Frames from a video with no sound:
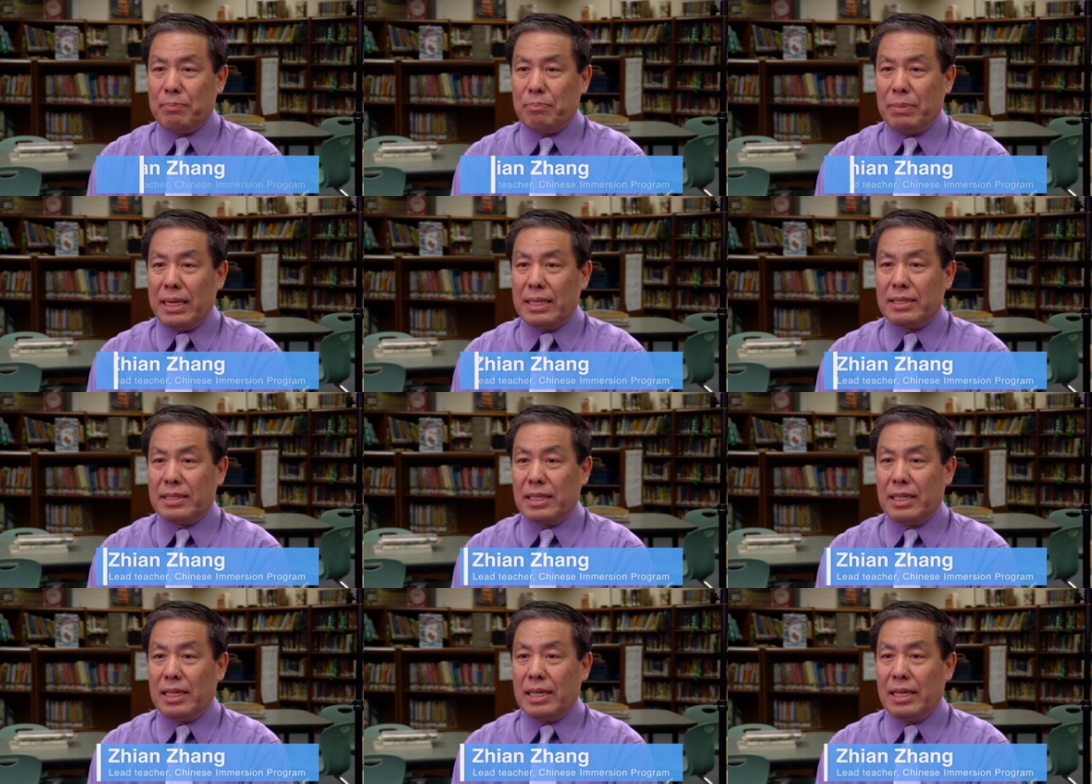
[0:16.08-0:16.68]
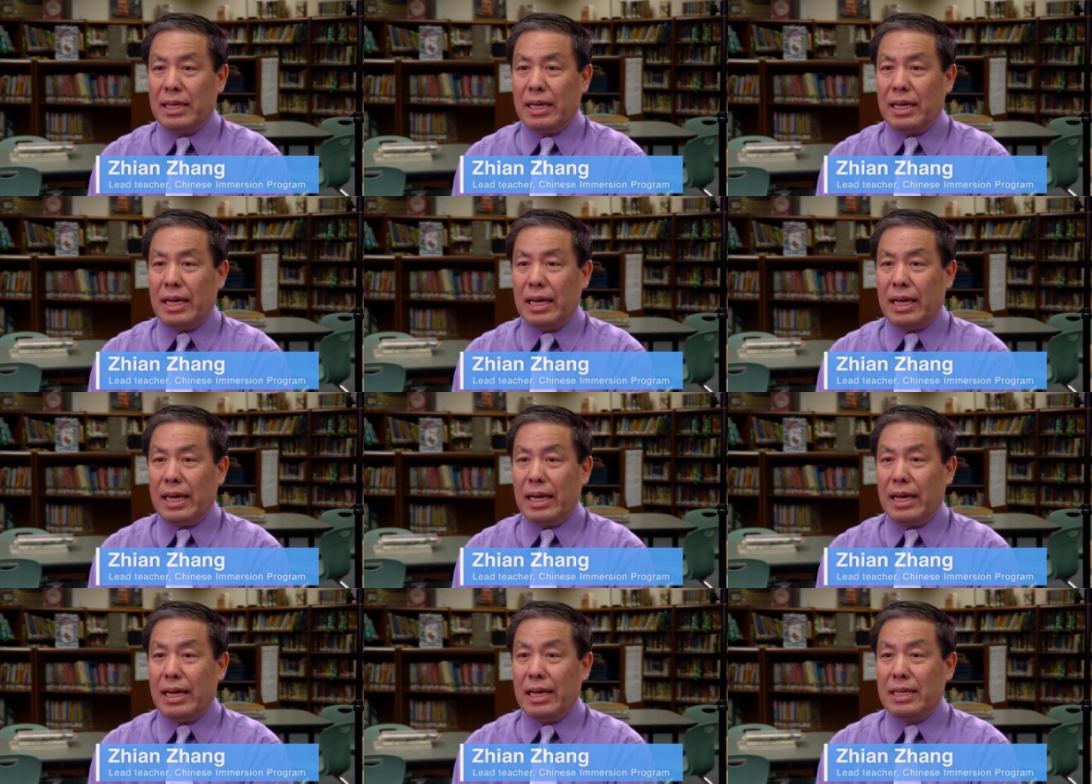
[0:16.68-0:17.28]
basically
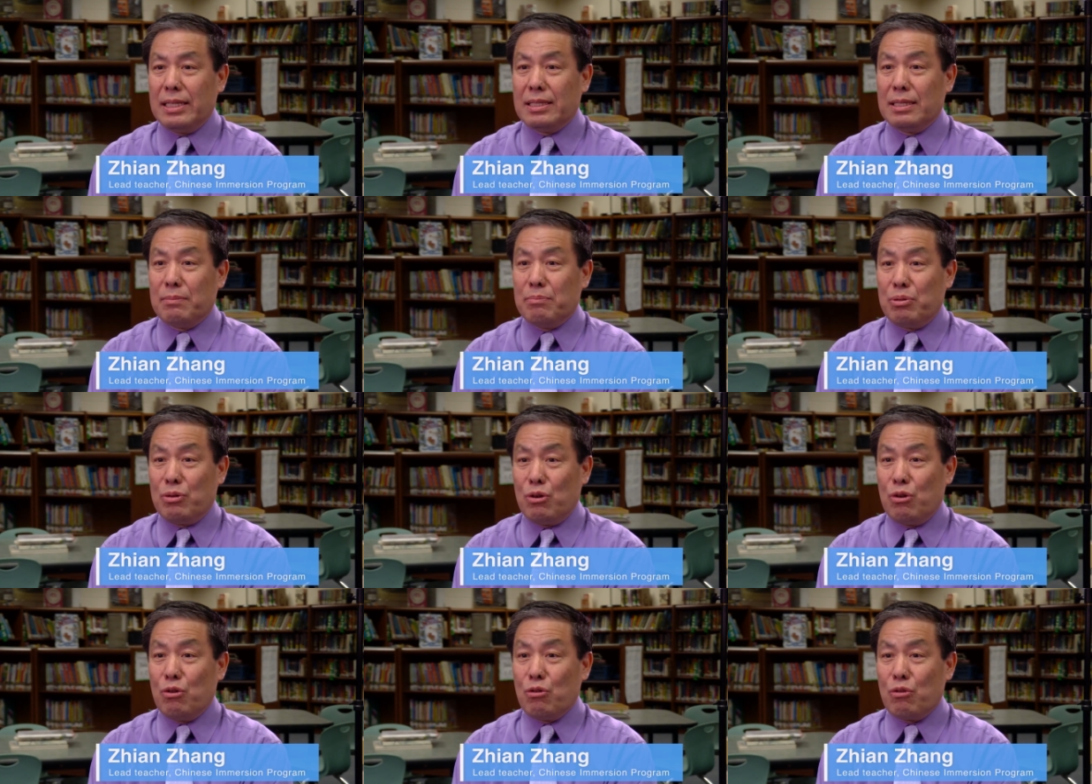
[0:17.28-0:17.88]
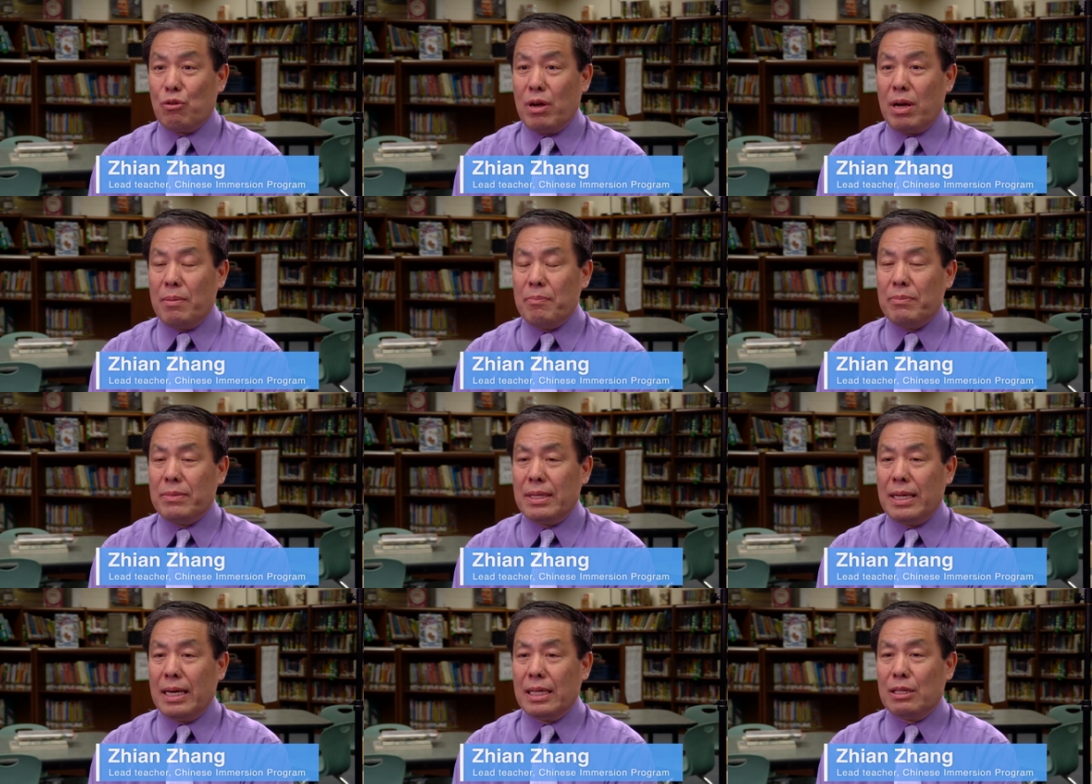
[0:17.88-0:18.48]
is a
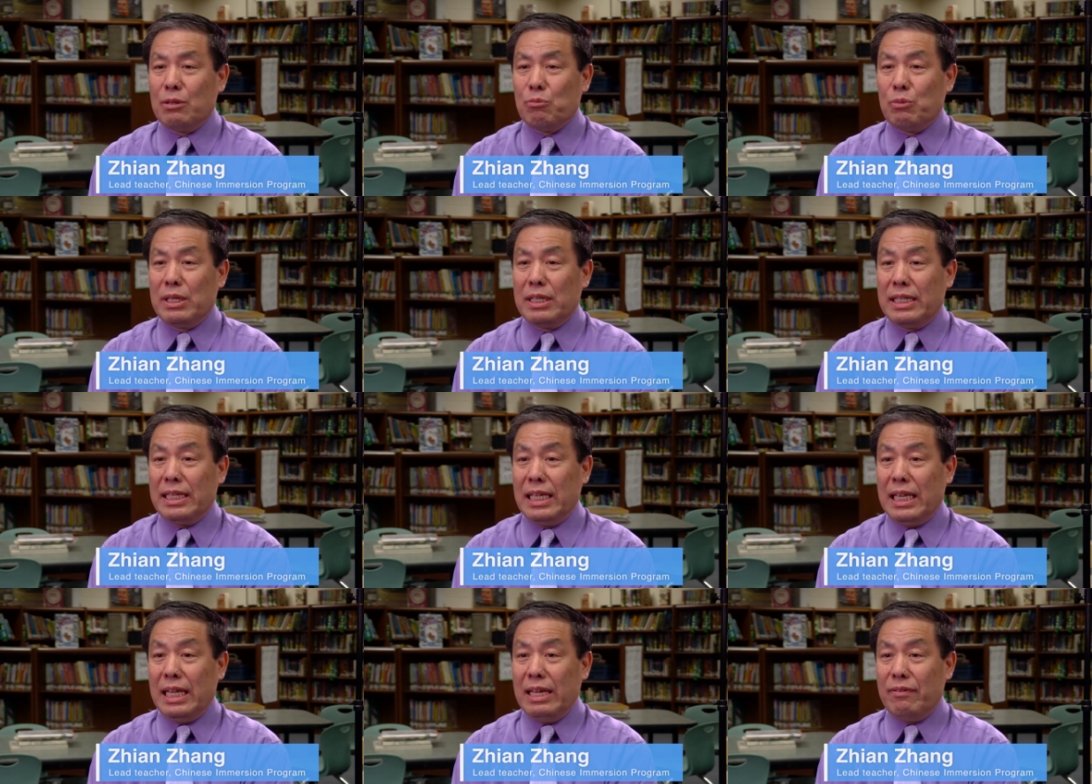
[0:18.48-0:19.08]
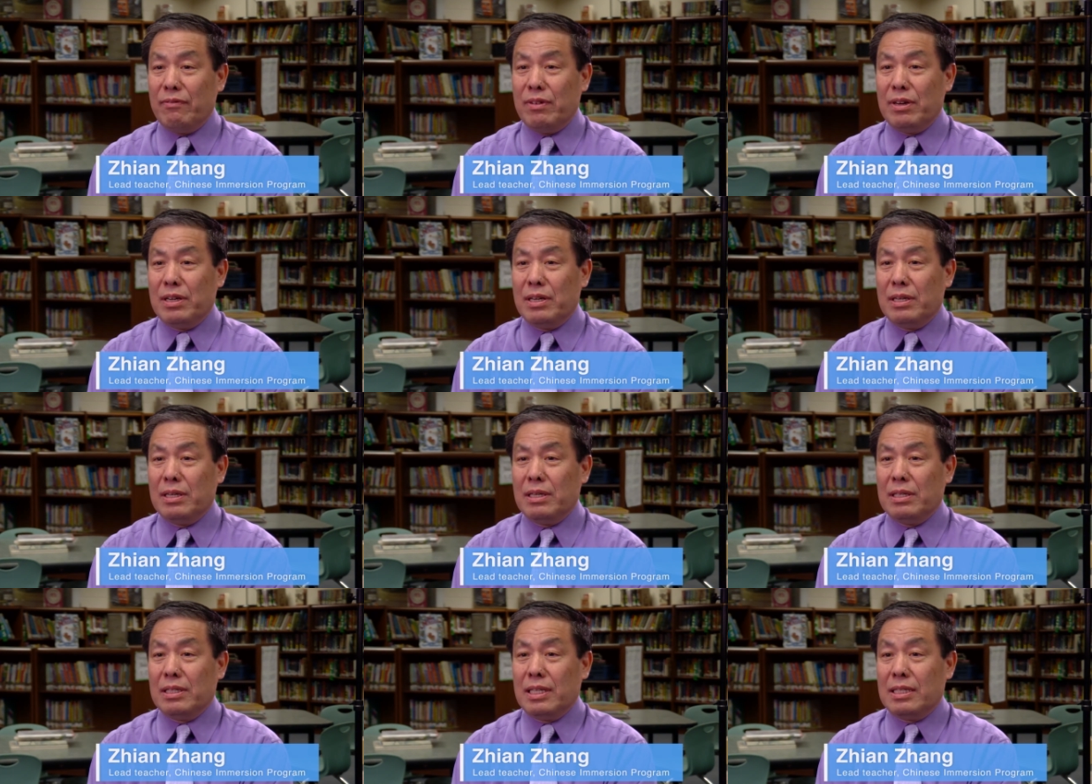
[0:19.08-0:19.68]
program that we deliver
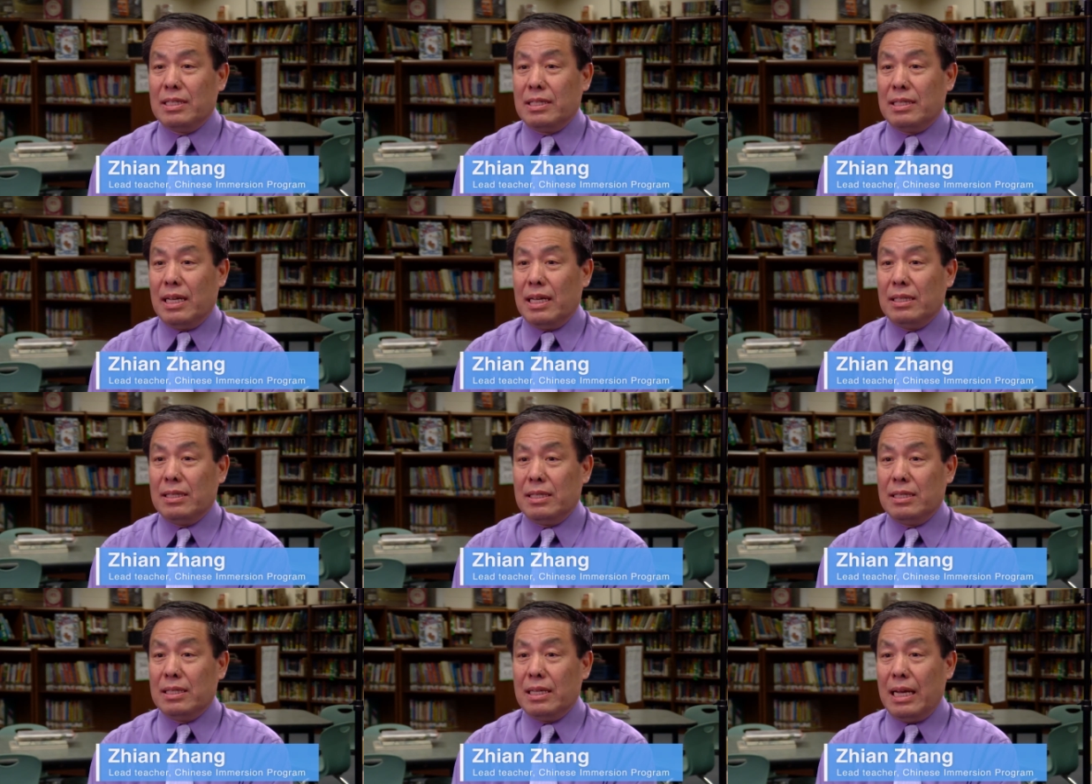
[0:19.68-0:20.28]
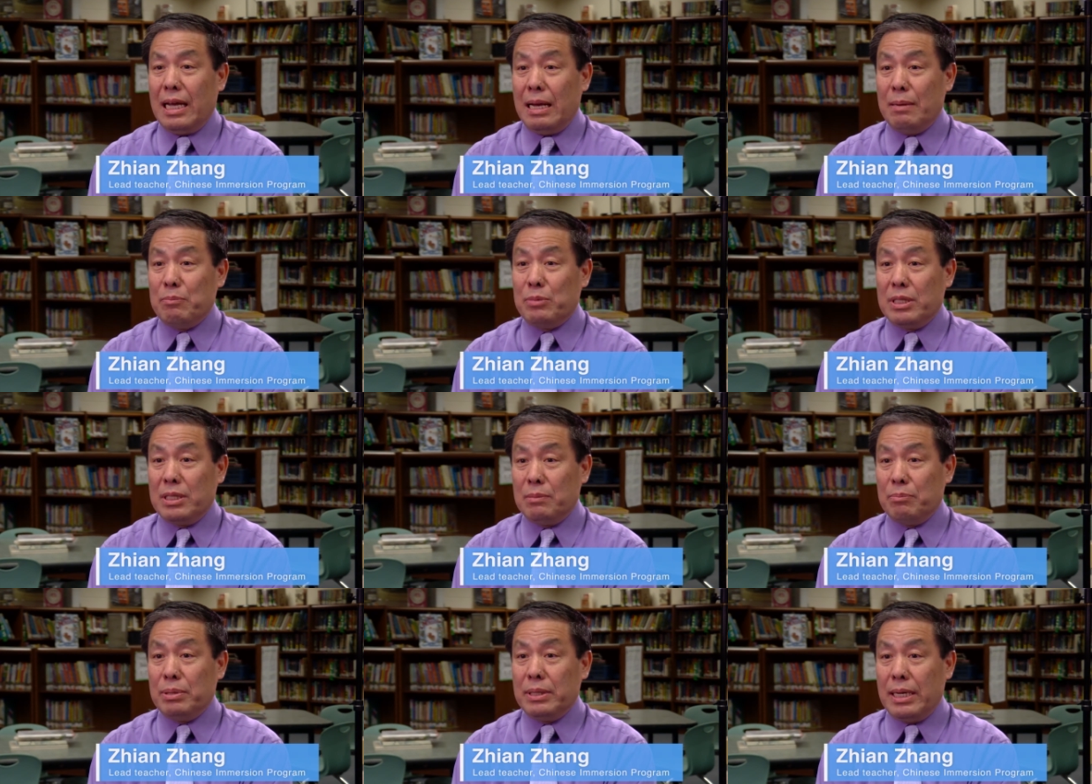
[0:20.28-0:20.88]
the standard
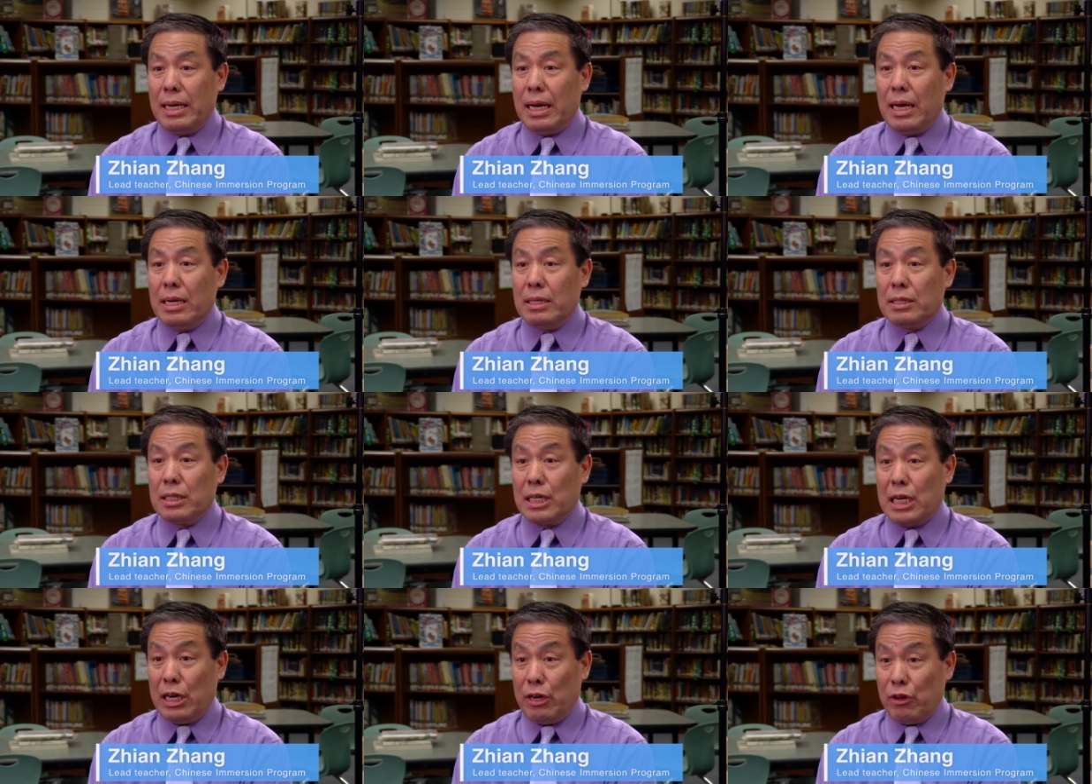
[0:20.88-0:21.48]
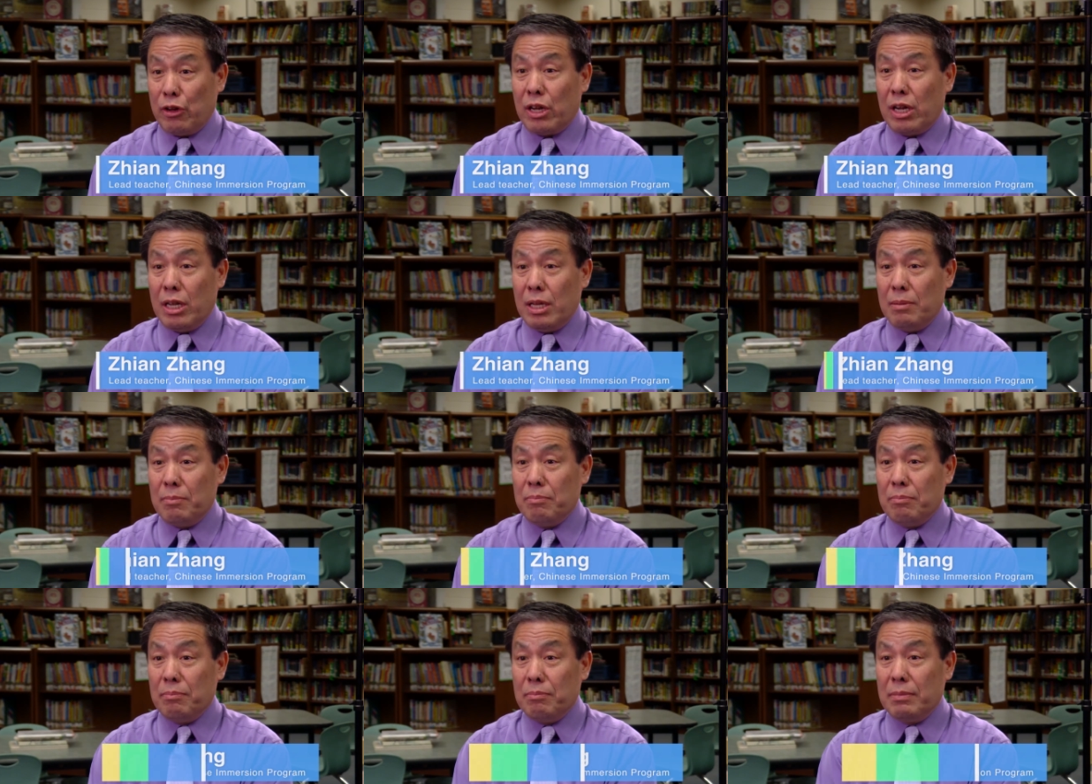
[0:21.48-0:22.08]
MCPS
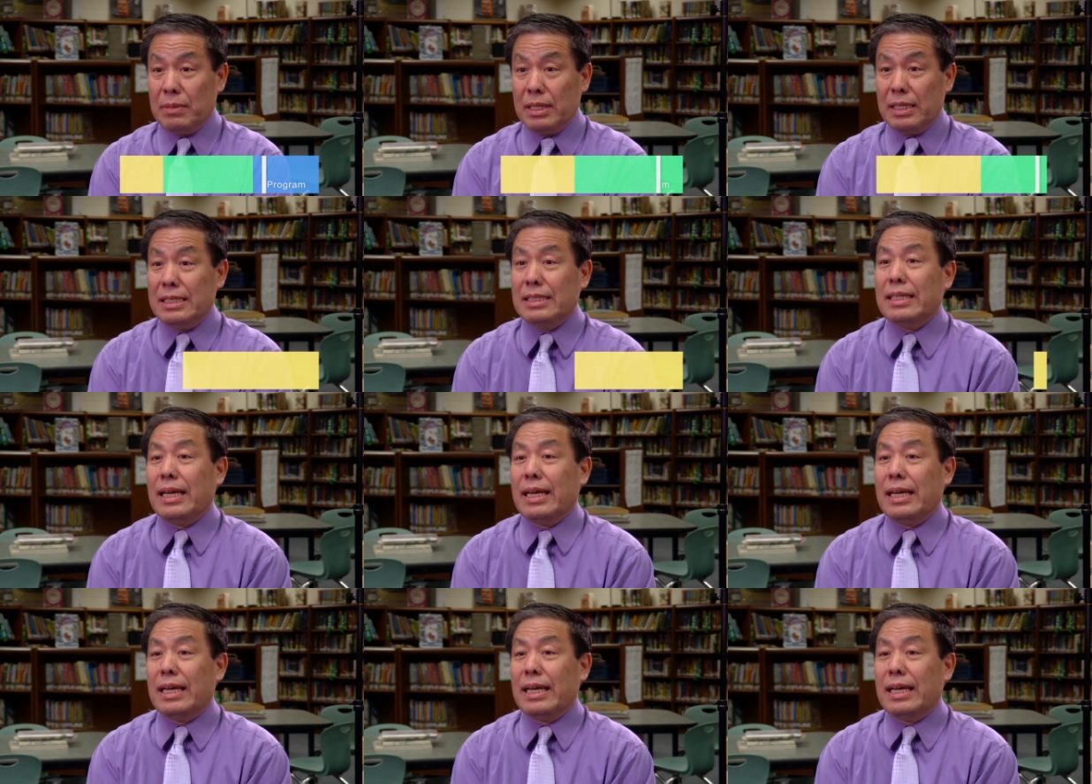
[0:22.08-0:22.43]
curriculum in